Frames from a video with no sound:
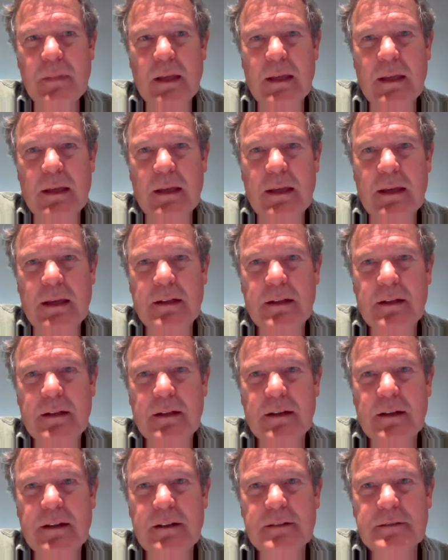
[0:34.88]
and
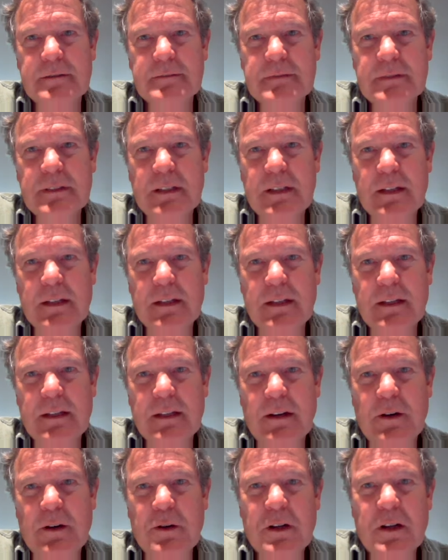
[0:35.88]
uh,
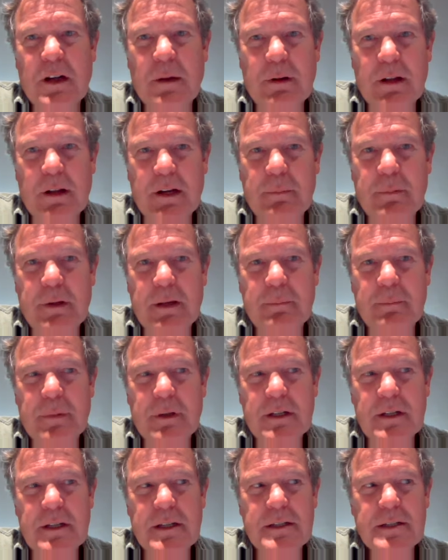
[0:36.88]
on a couple of
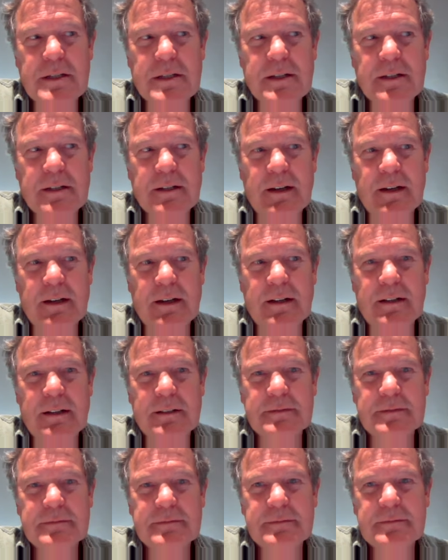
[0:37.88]
Airbnbs.
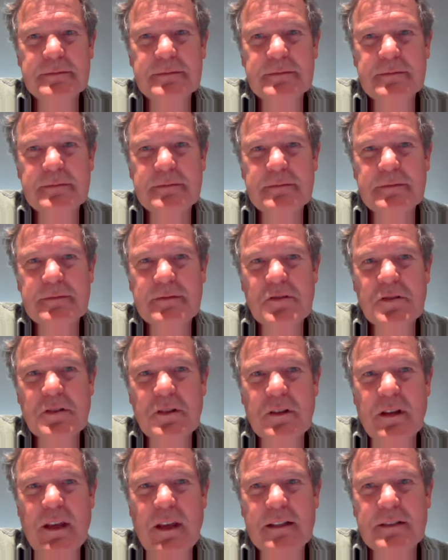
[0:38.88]
Uh,
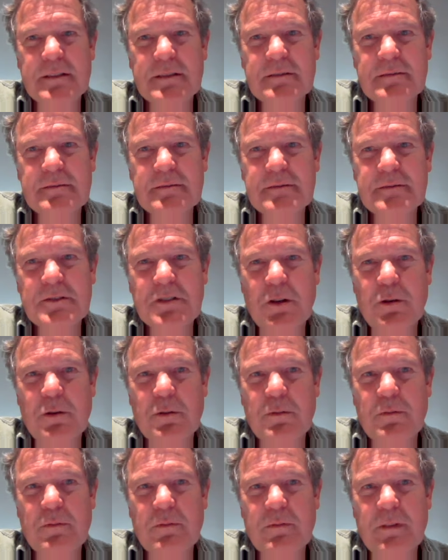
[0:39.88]
that's
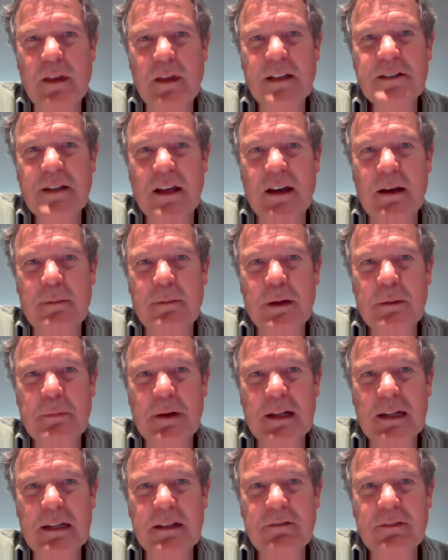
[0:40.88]
so that's how I make
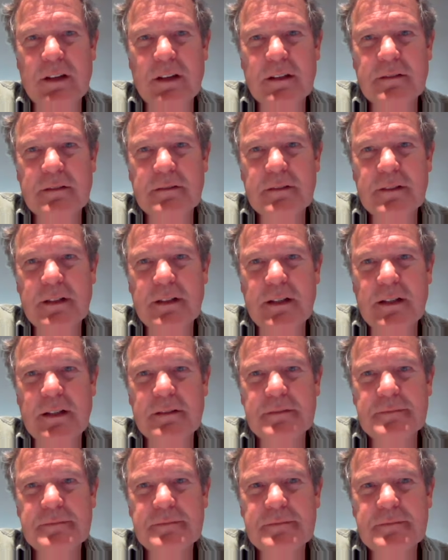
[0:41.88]
my living.
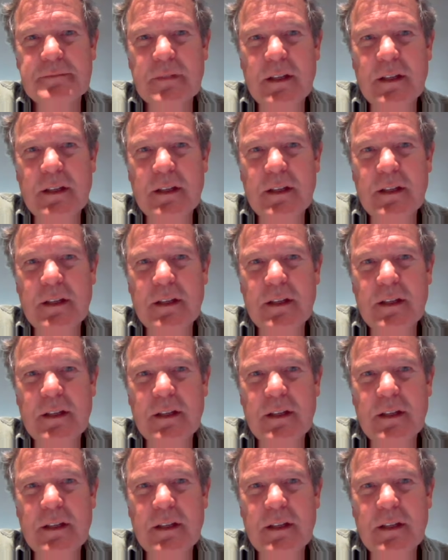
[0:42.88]
Um,